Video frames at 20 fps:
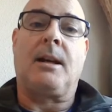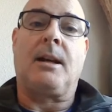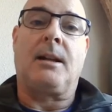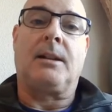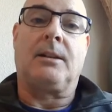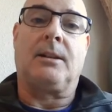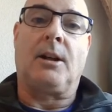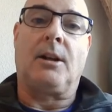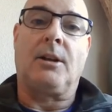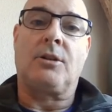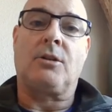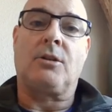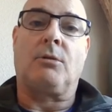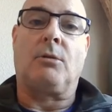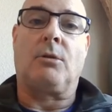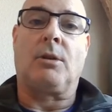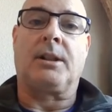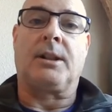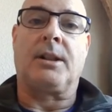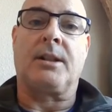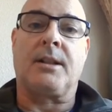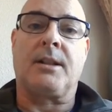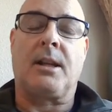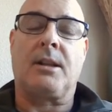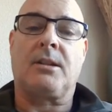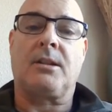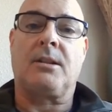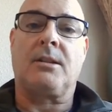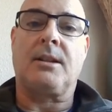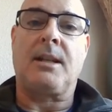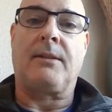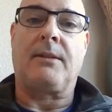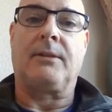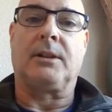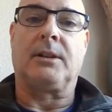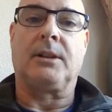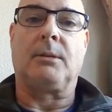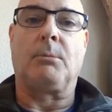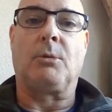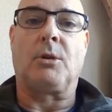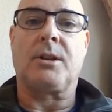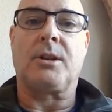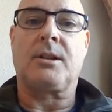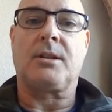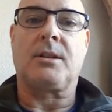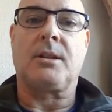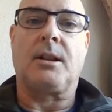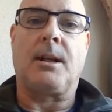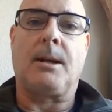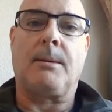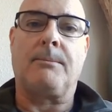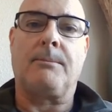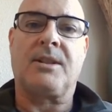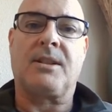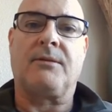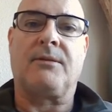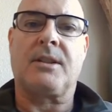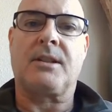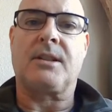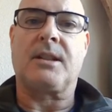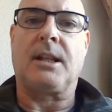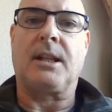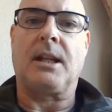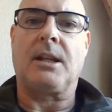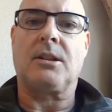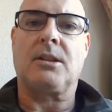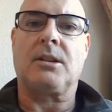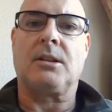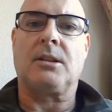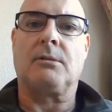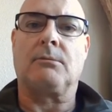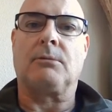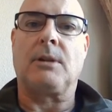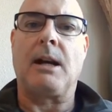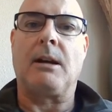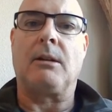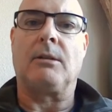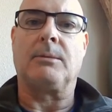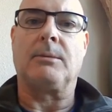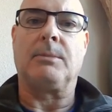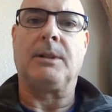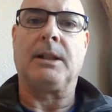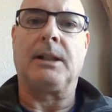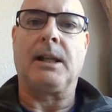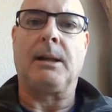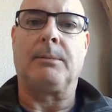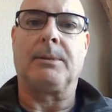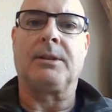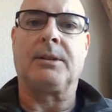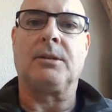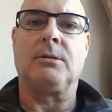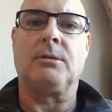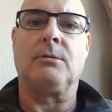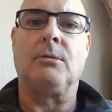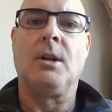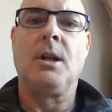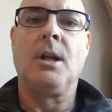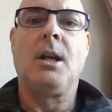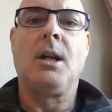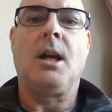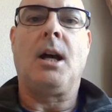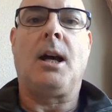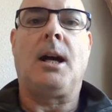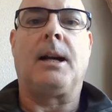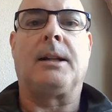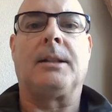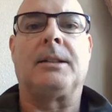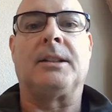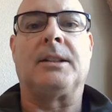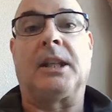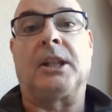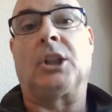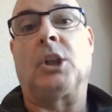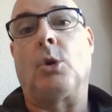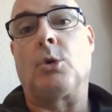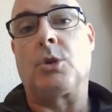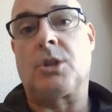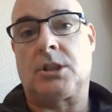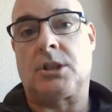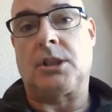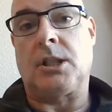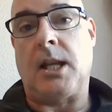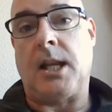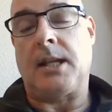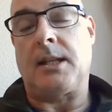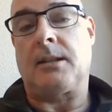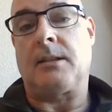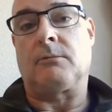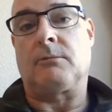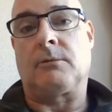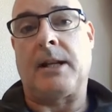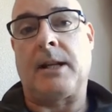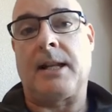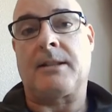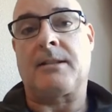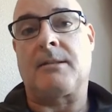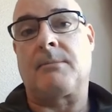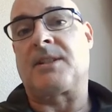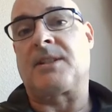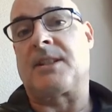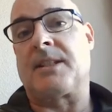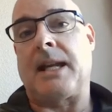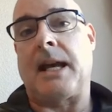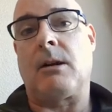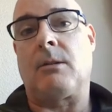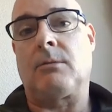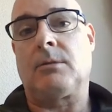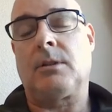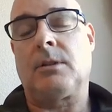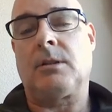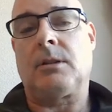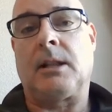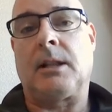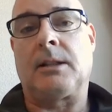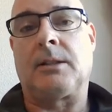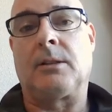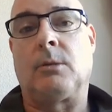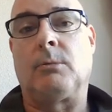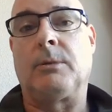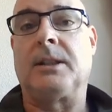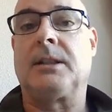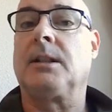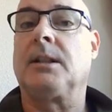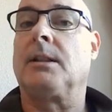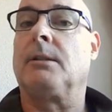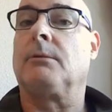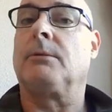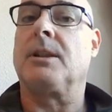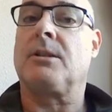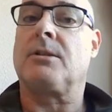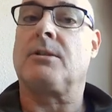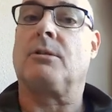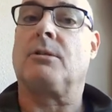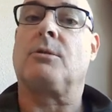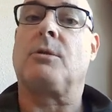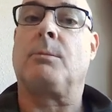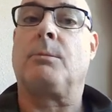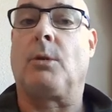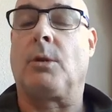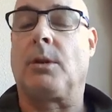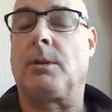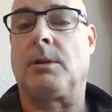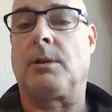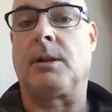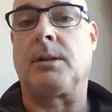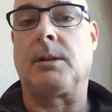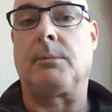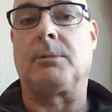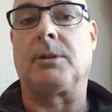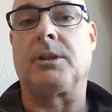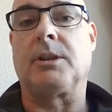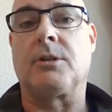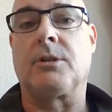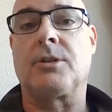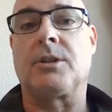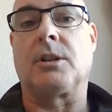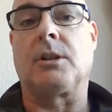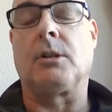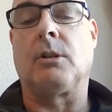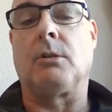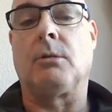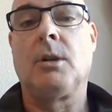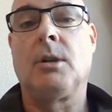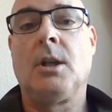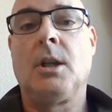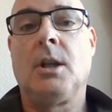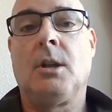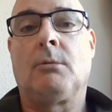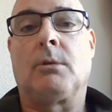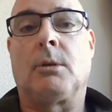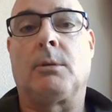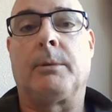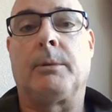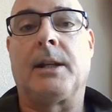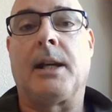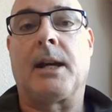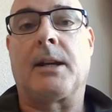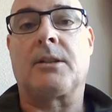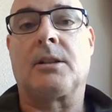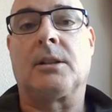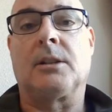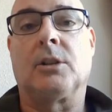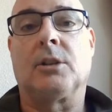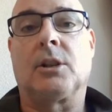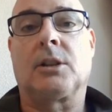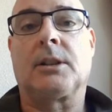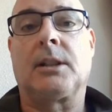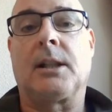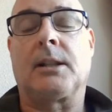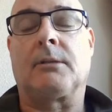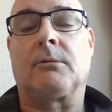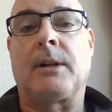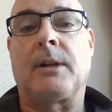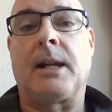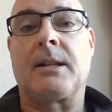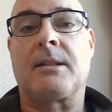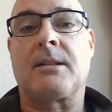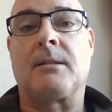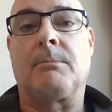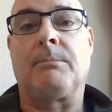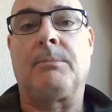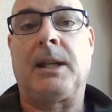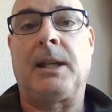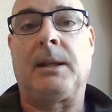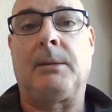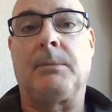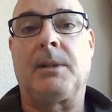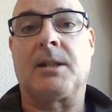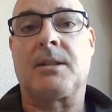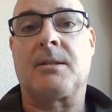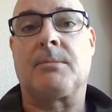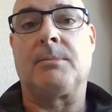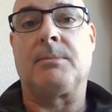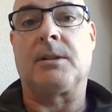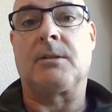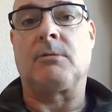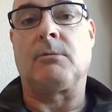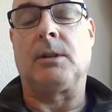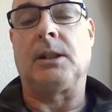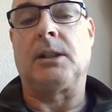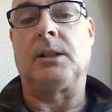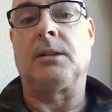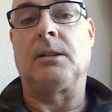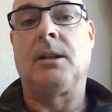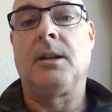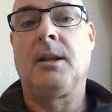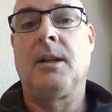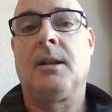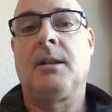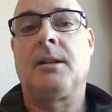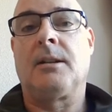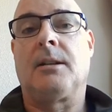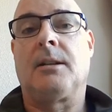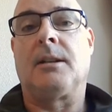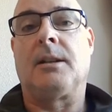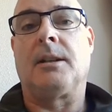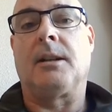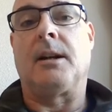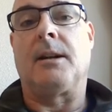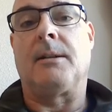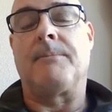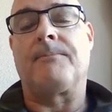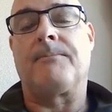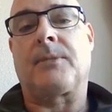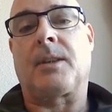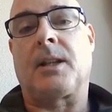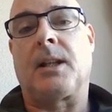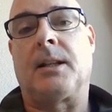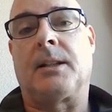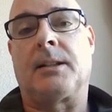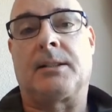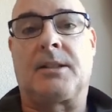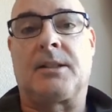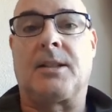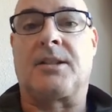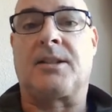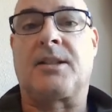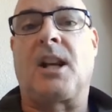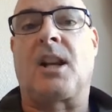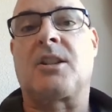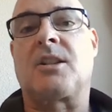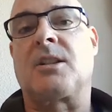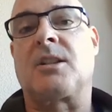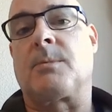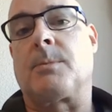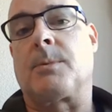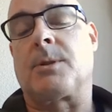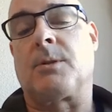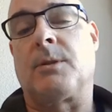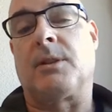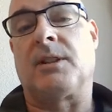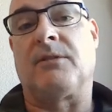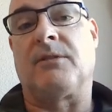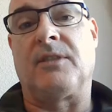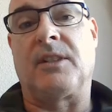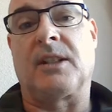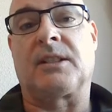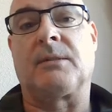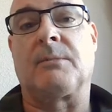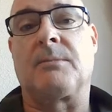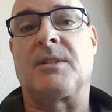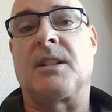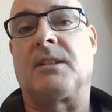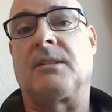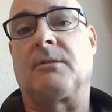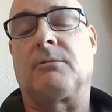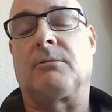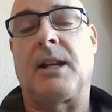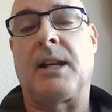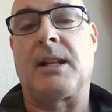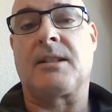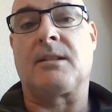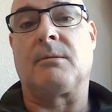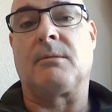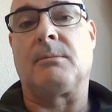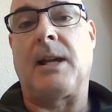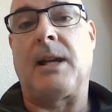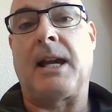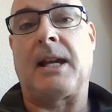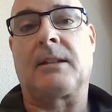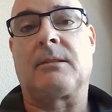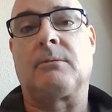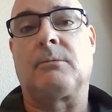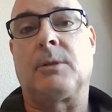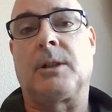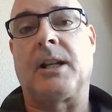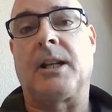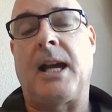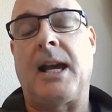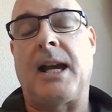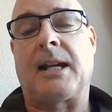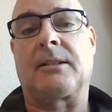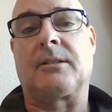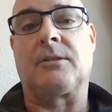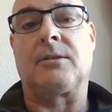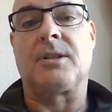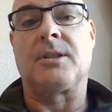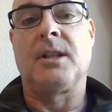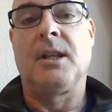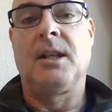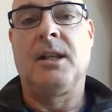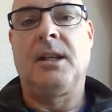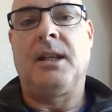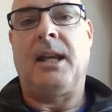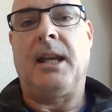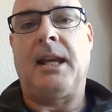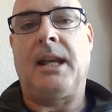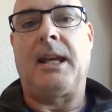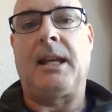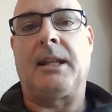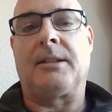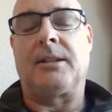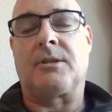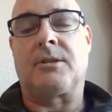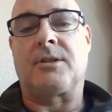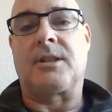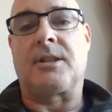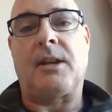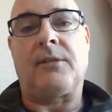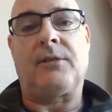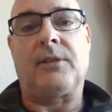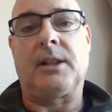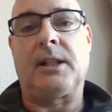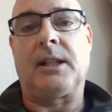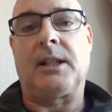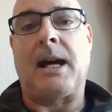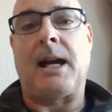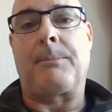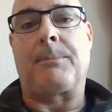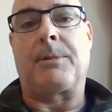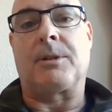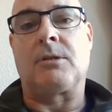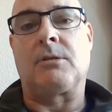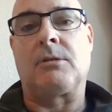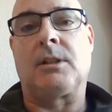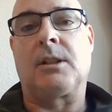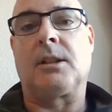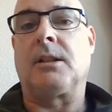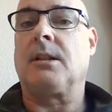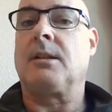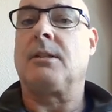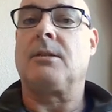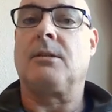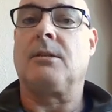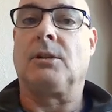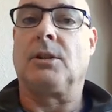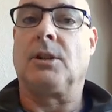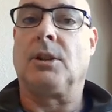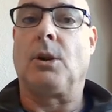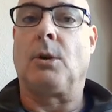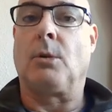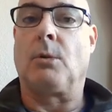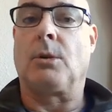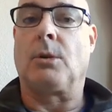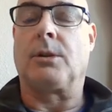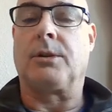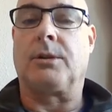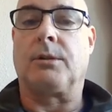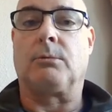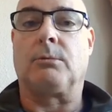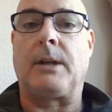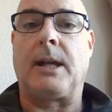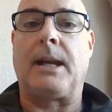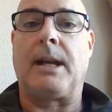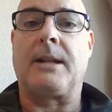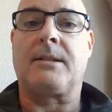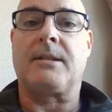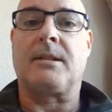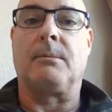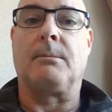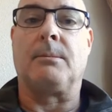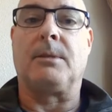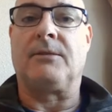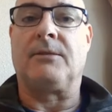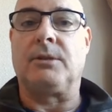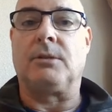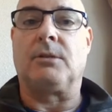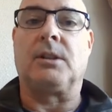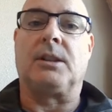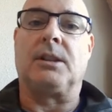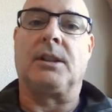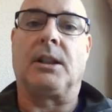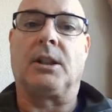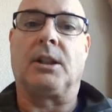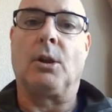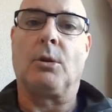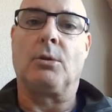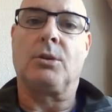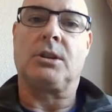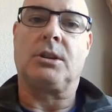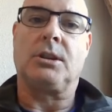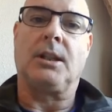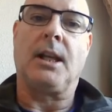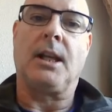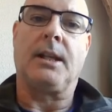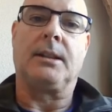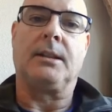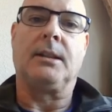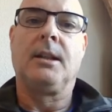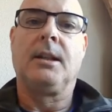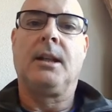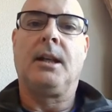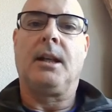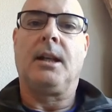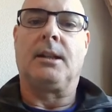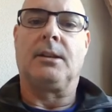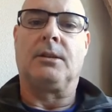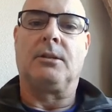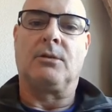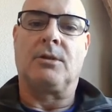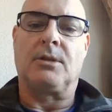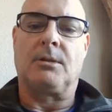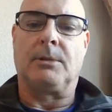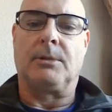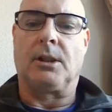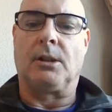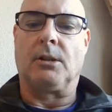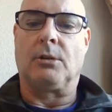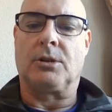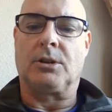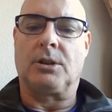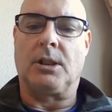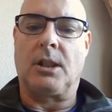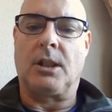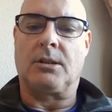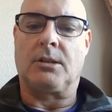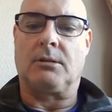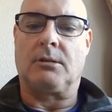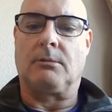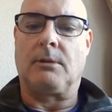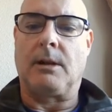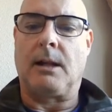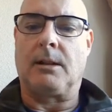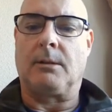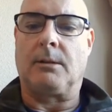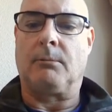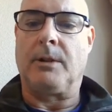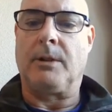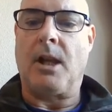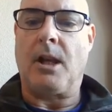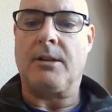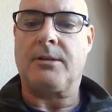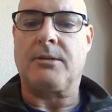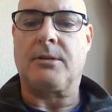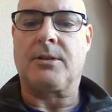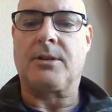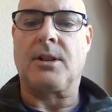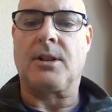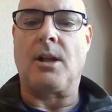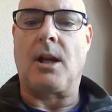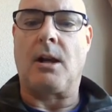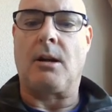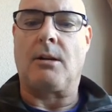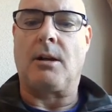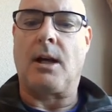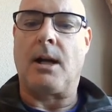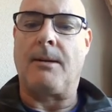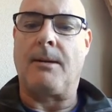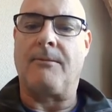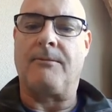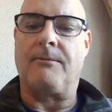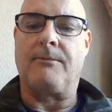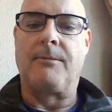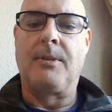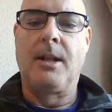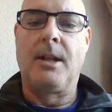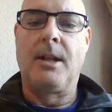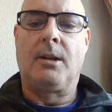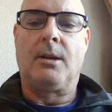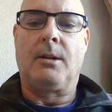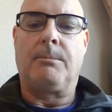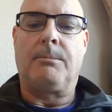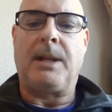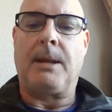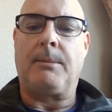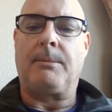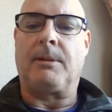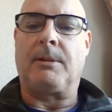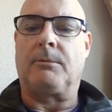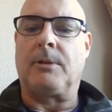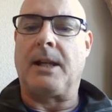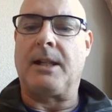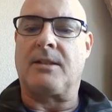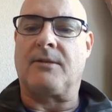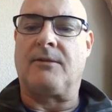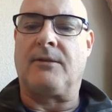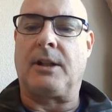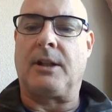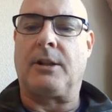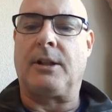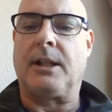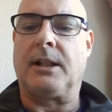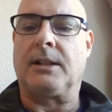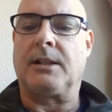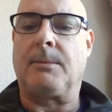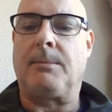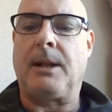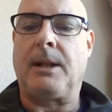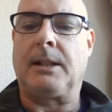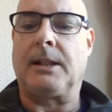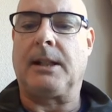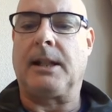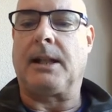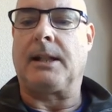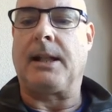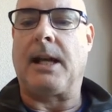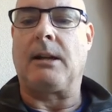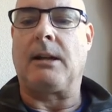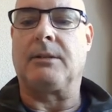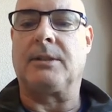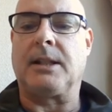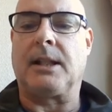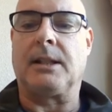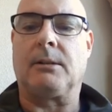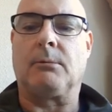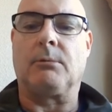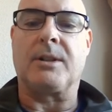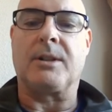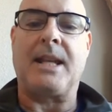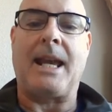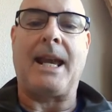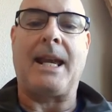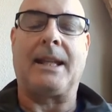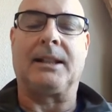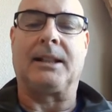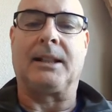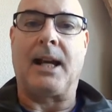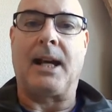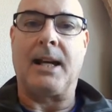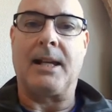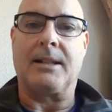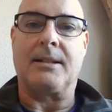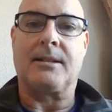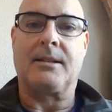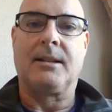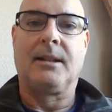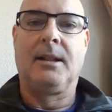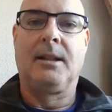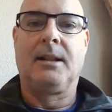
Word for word: uh, larger organizations have a little more um, sophistication around being able to uh, negotiate ransoms down. I know we did a research report a number of years ago where we actually looked at ransom payments between the uh, uh, discussions between the victims and the ransom act where actors. And there's definitely an opportunity to lower the ransom if you can negotiate and do some negotiation around it. We also saw um, payment rates varying depending on how data was analyzed.